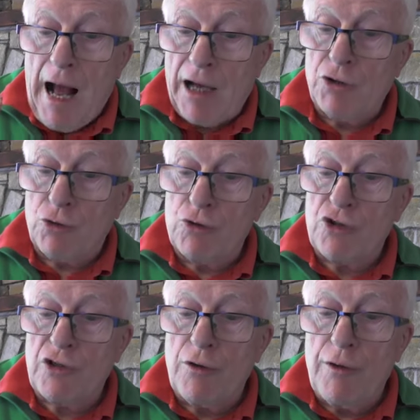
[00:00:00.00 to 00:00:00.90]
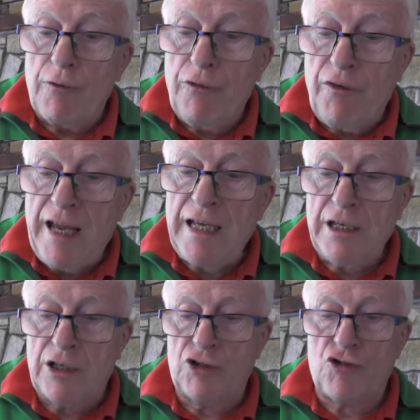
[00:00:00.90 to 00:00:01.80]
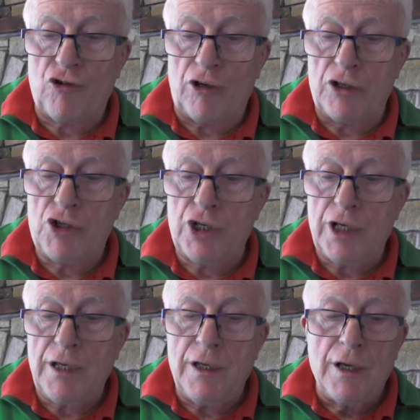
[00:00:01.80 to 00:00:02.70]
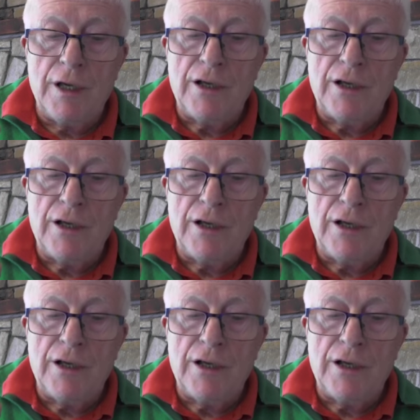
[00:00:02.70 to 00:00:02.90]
and also that Vedic astrology